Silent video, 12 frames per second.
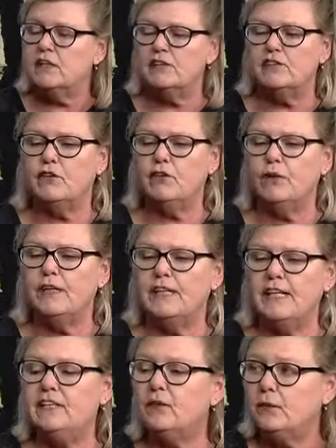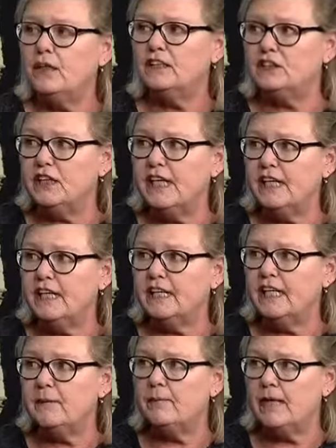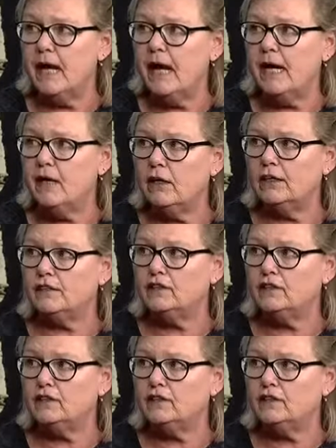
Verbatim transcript: So we need to really check and keep an eye on it